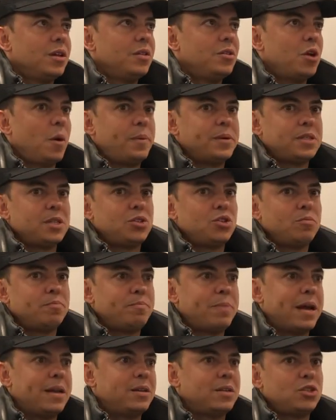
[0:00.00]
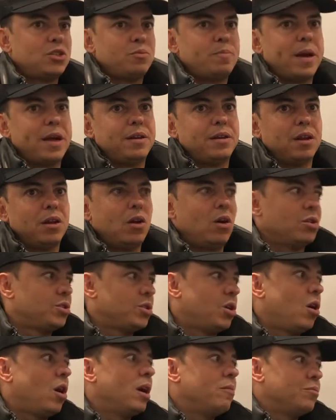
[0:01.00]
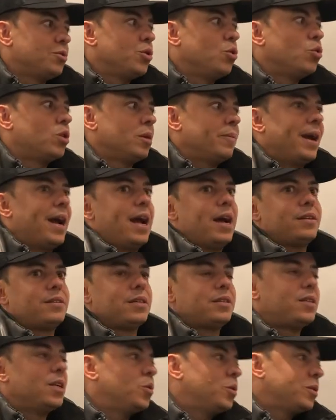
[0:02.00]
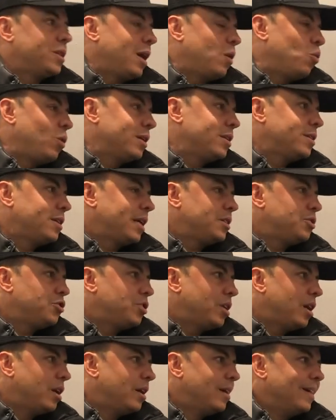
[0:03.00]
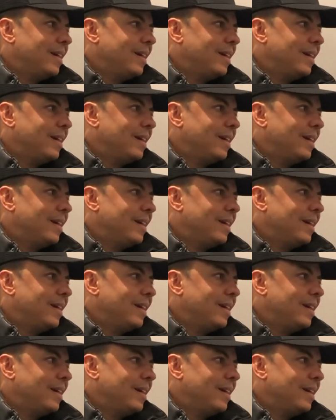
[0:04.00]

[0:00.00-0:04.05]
the opposition bench spend a lot of time talking about how to deal with that one danger,